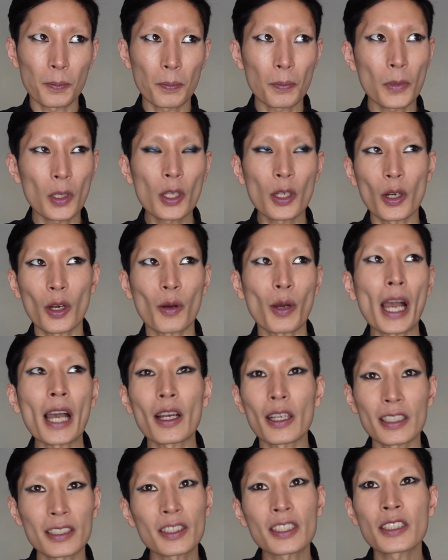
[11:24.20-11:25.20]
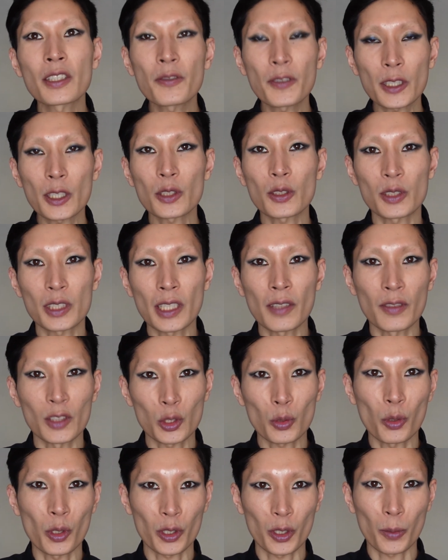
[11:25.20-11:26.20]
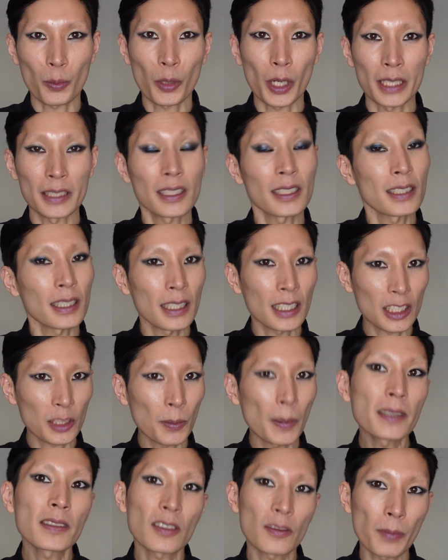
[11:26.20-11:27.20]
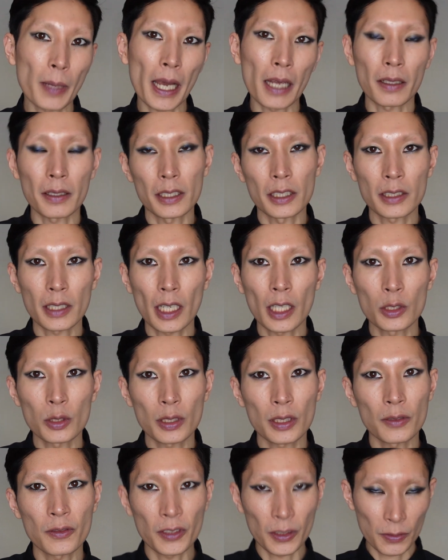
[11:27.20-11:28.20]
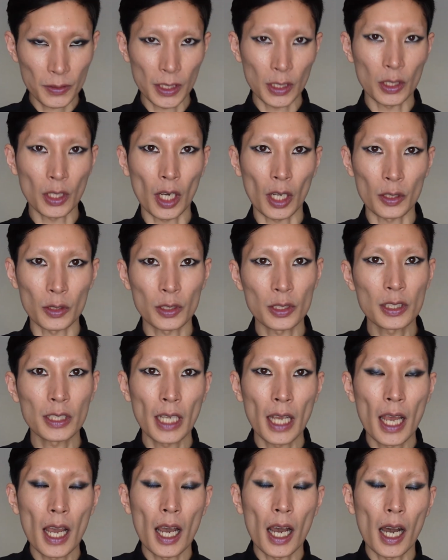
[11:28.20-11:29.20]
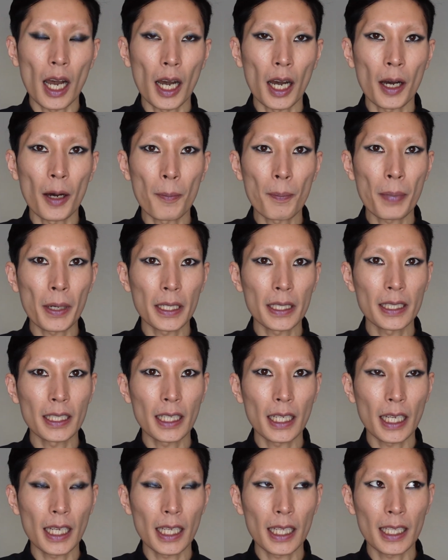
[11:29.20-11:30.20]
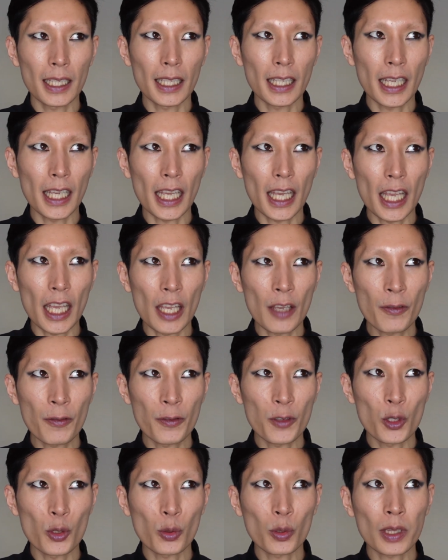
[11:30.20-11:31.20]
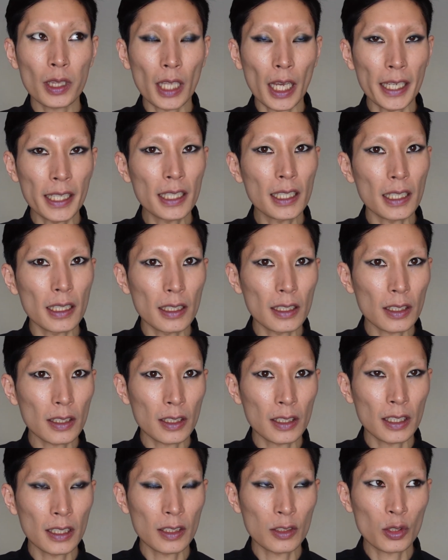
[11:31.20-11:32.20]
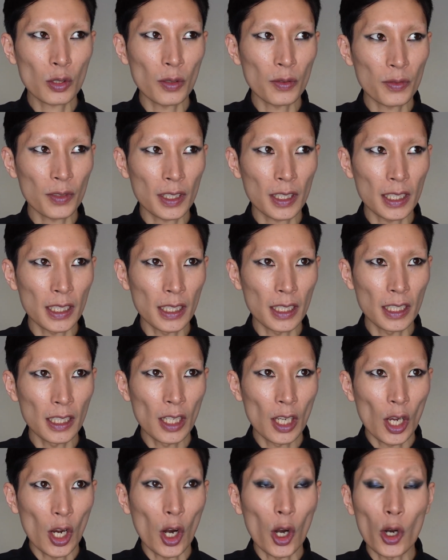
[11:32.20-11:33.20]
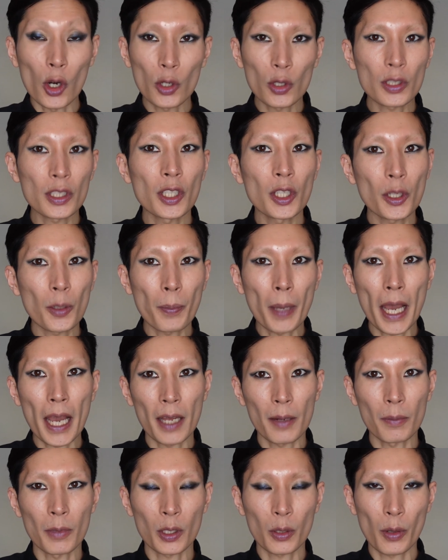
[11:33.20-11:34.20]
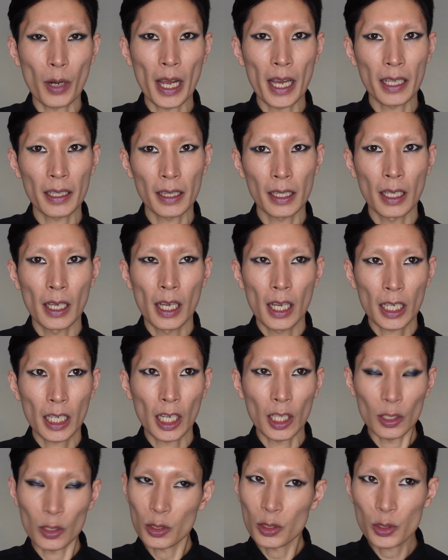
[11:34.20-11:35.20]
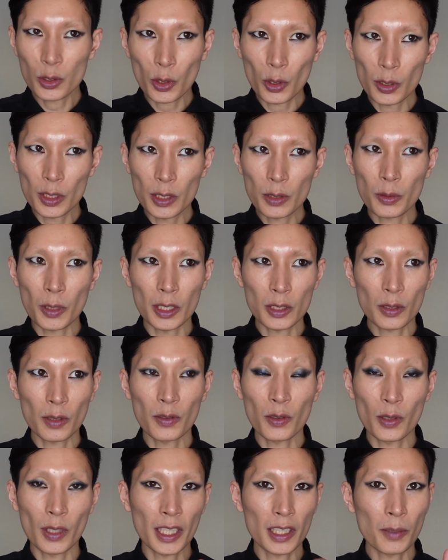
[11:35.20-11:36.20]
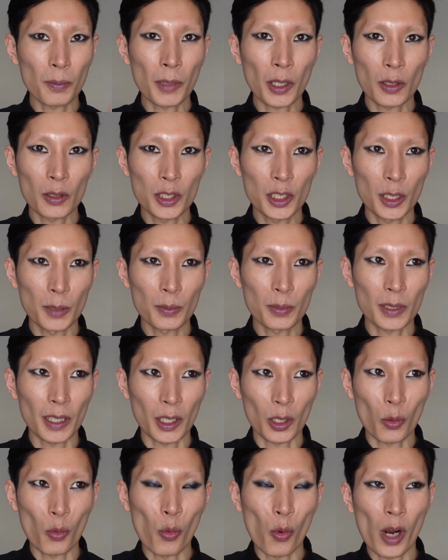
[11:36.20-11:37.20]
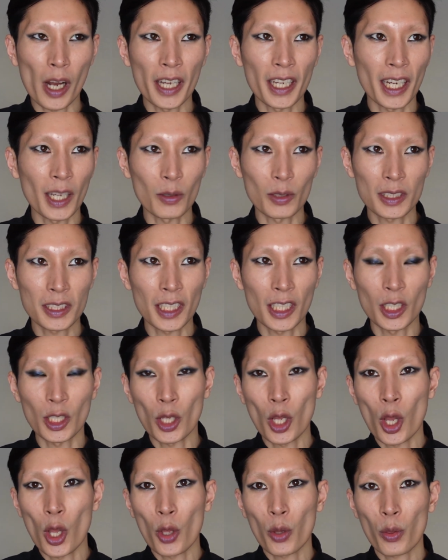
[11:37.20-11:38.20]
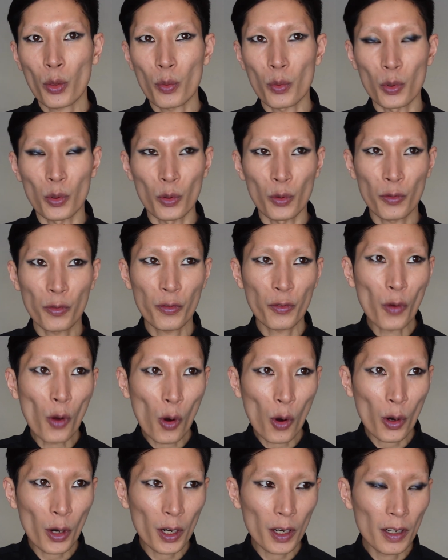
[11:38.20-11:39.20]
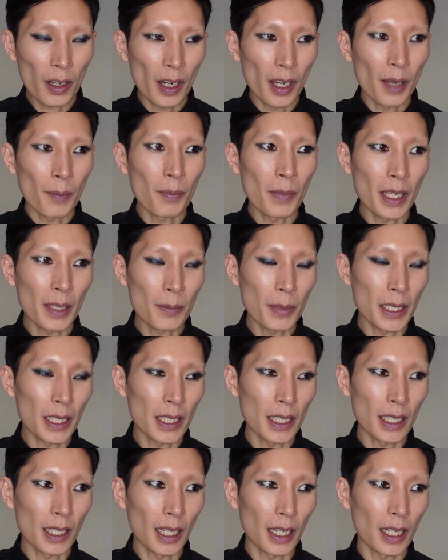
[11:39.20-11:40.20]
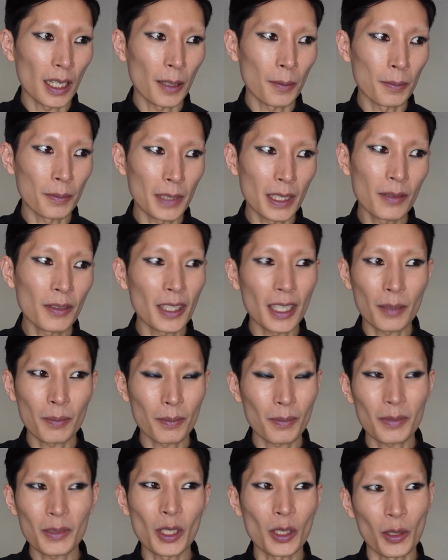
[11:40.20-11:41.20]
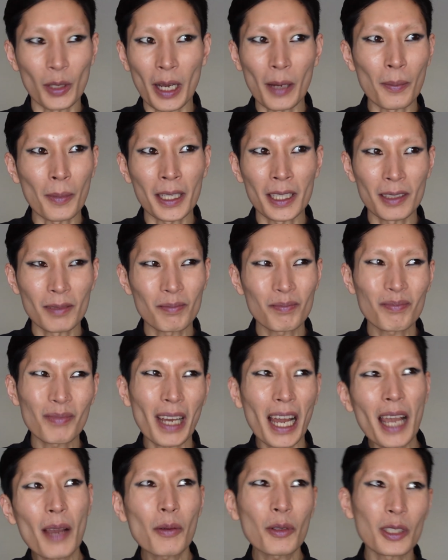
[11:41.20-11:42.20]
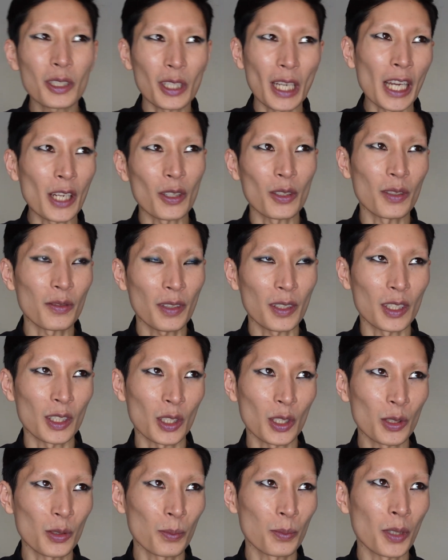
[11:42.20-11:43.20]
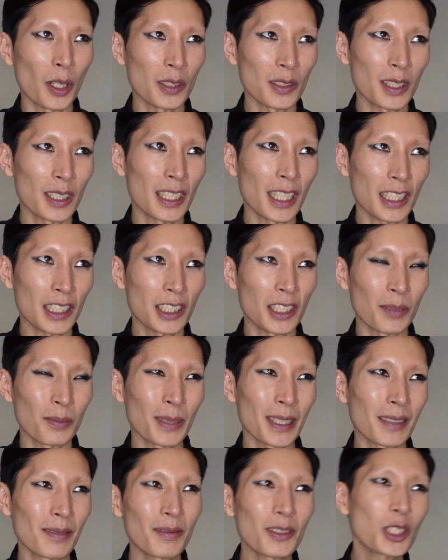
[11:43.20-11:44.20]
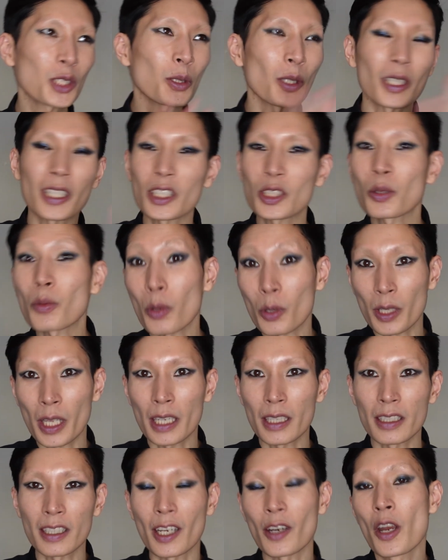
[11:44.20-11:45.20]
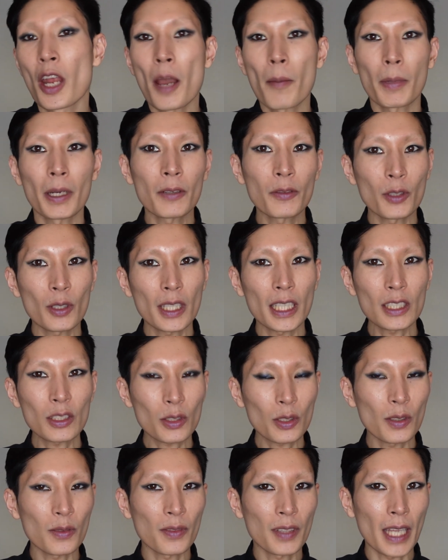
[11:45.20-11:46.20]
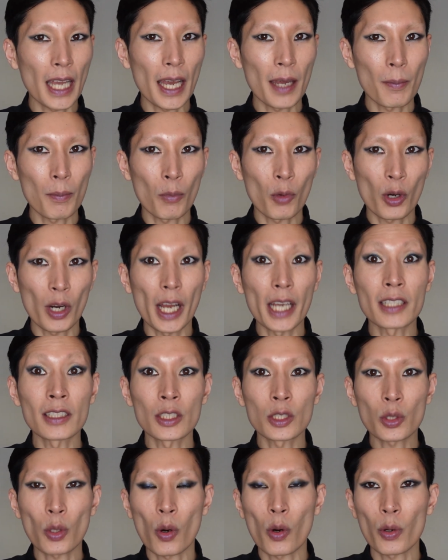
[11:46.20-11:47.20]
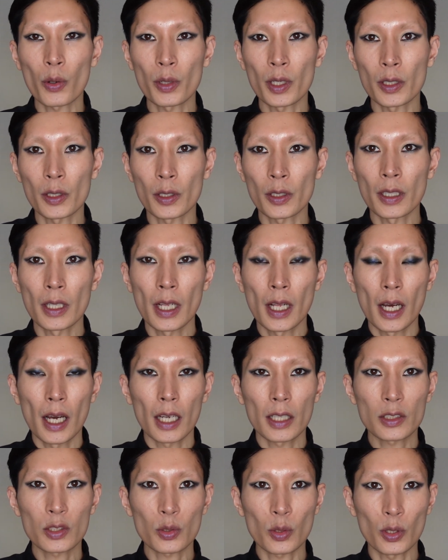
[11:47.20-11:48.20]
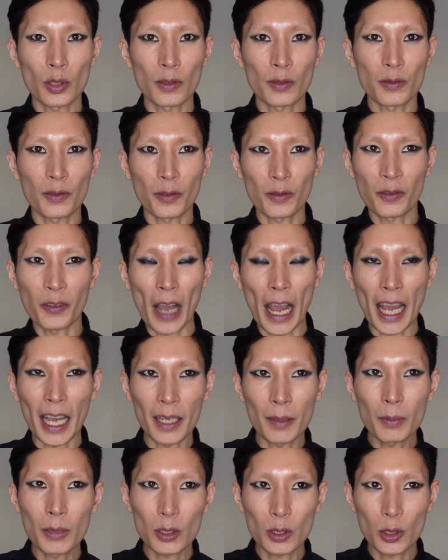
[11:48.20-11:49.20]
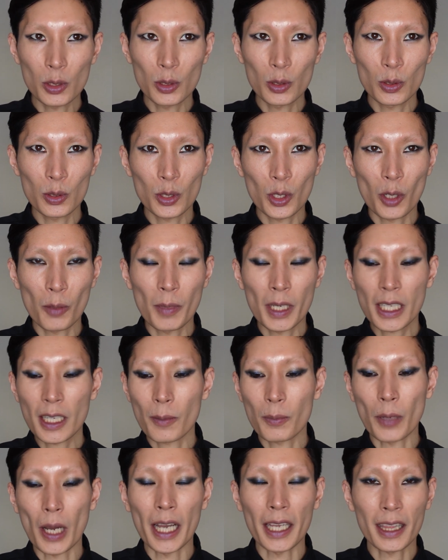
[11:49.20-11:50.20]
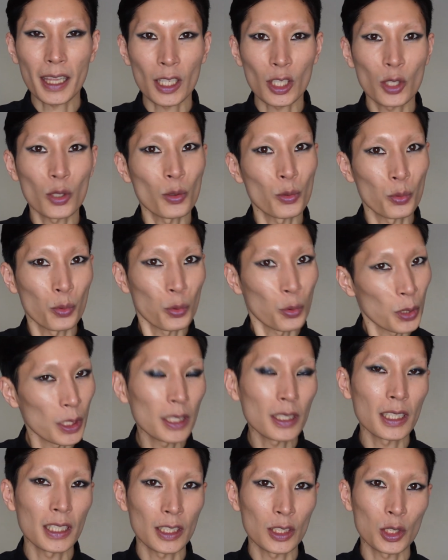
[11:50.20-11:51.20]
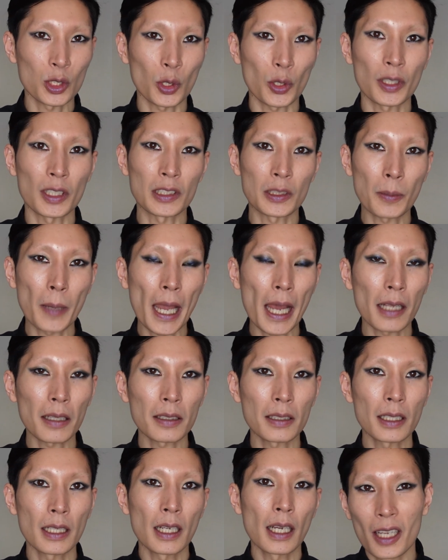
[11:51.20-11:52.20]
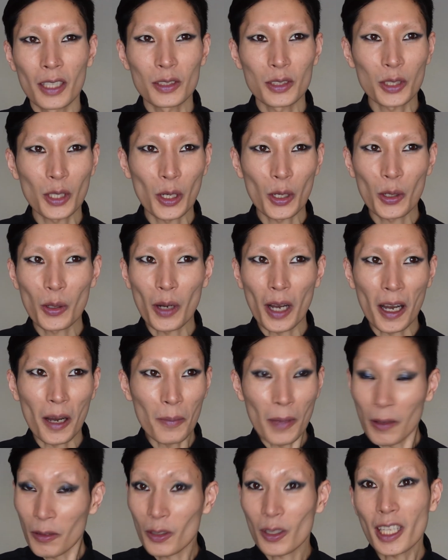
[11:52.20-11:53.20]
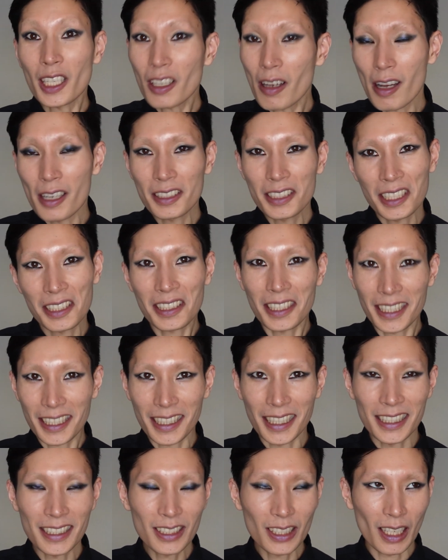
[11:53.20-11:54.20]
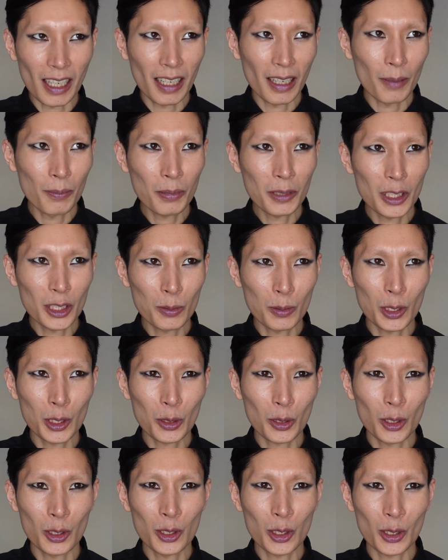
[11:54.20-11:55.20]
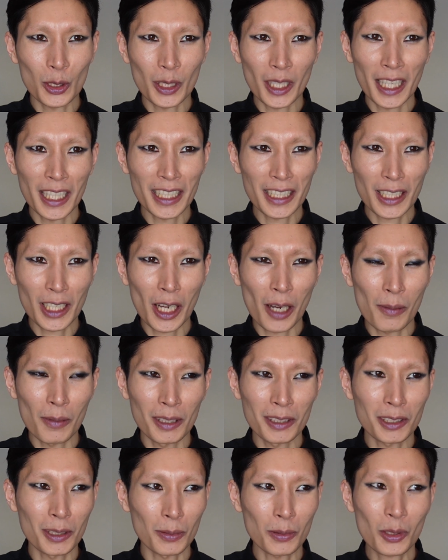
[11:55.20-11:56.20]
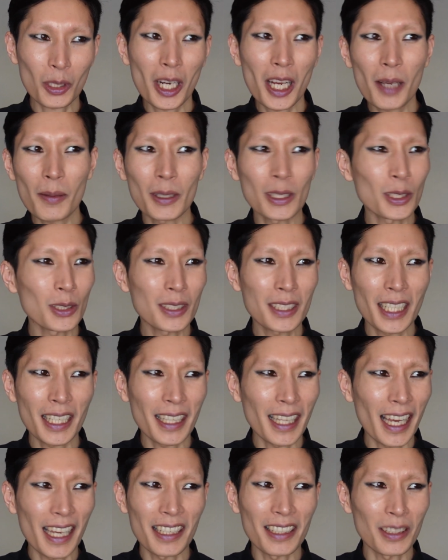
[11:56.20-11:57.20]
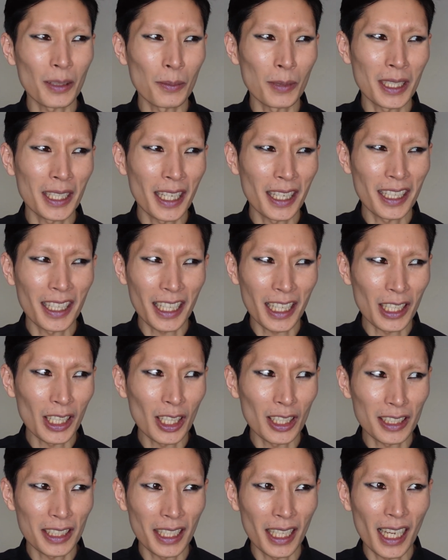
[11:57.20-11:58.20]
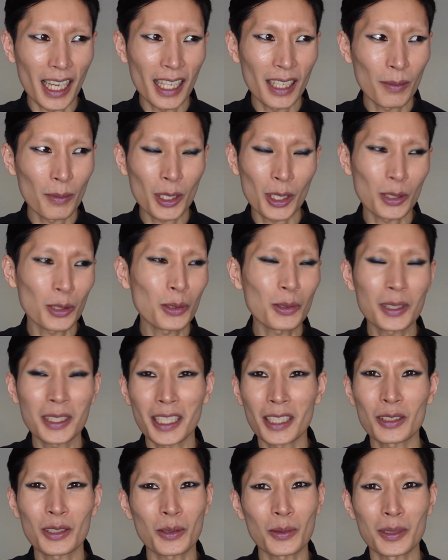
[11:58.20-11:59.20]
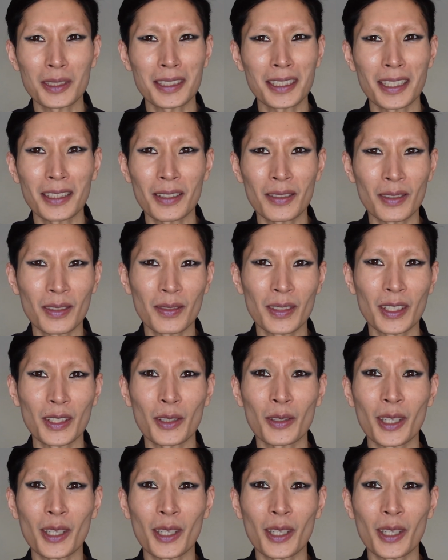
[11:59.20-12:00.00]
you know, it's difficult to say if it's worth the price. It's an expensive palette. It's $115. But if you like sort of the earlier Pat McGrath color stories, right? So if you like Motherships like 1, I would say, through 4, maybe even up, you know, I don't know if I'd include Broad Seduction, but sure, let's throw that in there. But if you like sort of that more editorial sort of vibe to your makeup, I think you'll really enjoy this palette. So if you like content like this, please be sure to like, comment, subscribe. I should say that at the beginning and not the end, because who stays towards the end of the video,